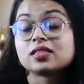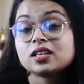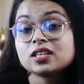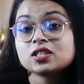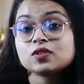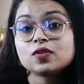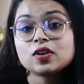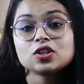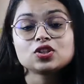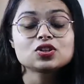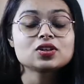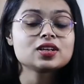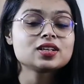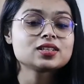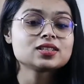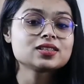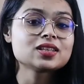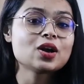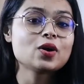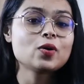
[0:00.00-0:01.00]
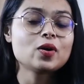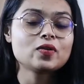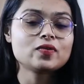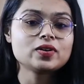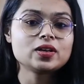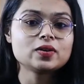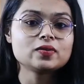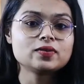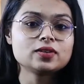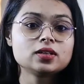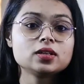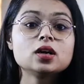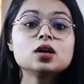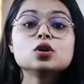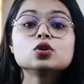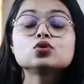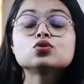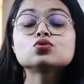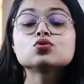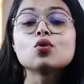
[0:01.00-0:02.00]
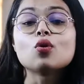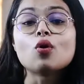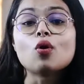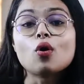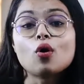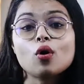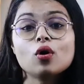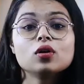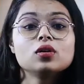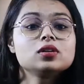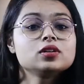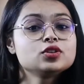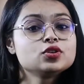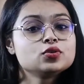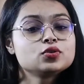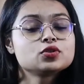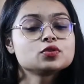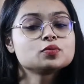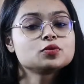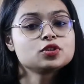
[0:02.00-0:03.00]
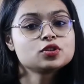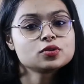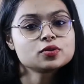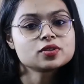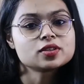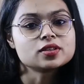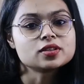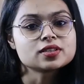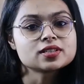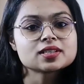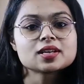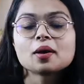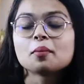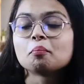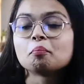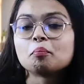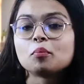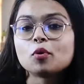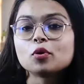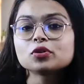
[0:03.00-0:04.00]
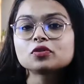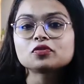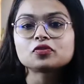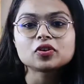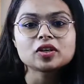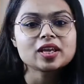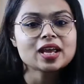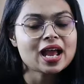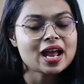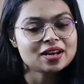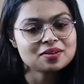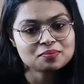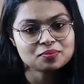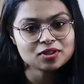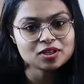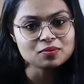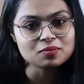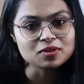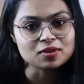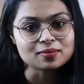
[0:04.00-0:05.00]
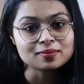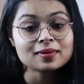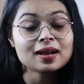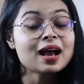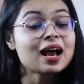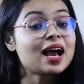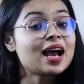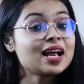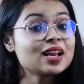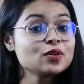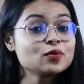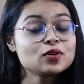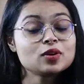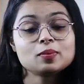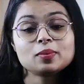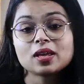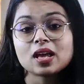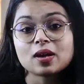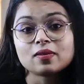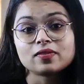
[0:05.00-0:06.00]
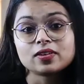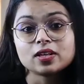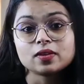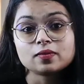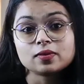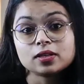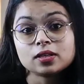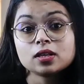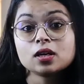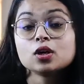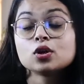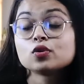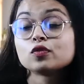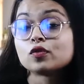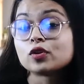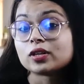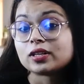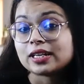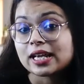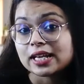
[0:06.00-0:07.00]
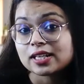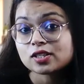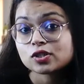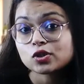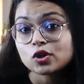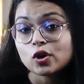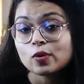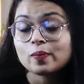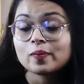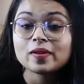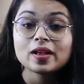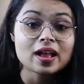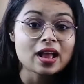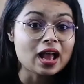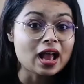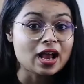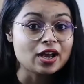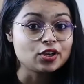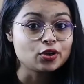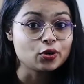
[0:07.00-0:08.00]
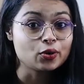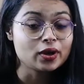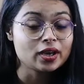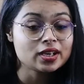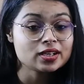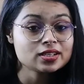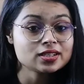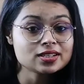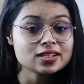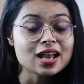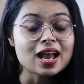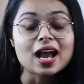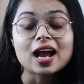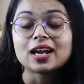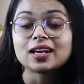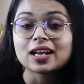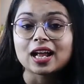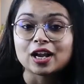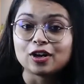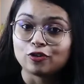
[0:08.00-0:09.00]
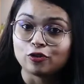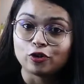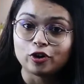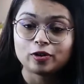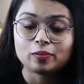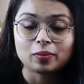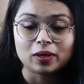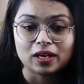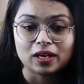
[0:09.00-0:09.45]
this feature is now available to all YouTube users, both free and premium, and will be available for desktop, iOS, and Android